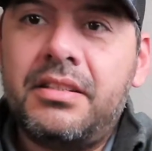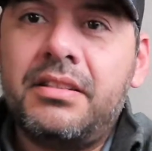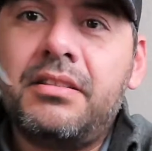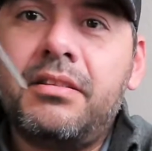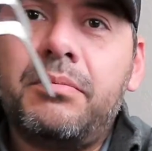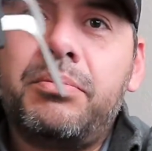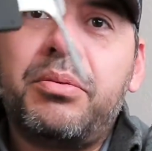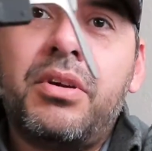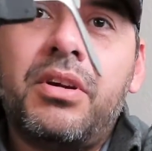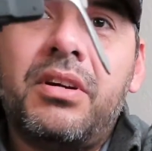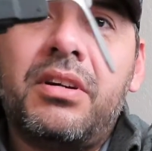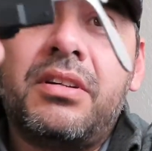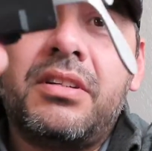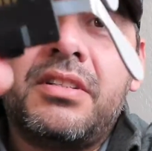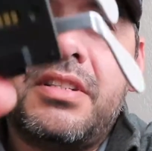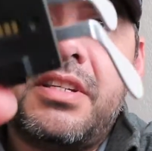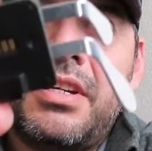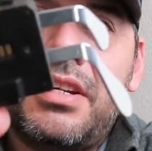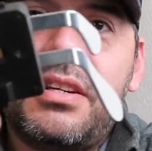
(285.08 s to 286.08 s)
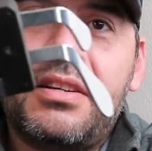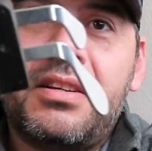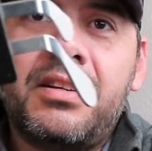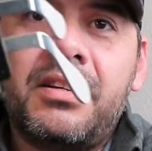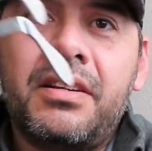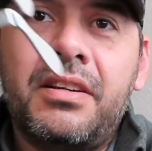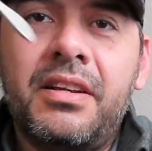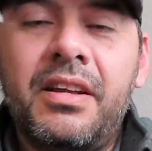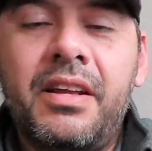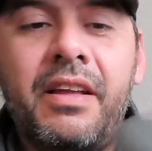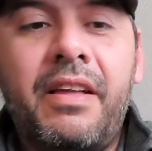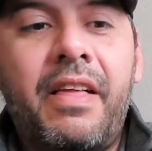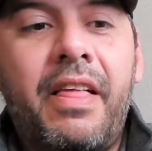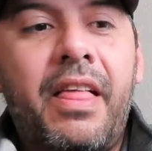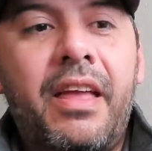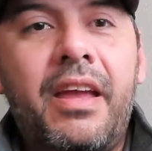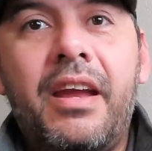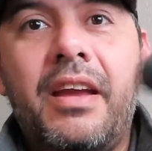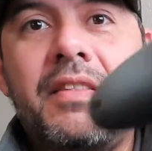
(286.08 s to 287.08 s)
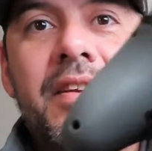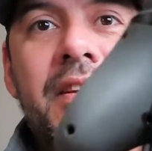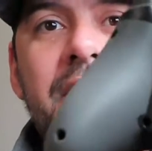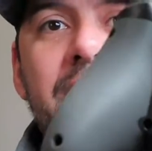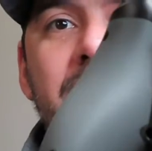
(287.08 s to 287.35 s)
the little prongs here, and there's a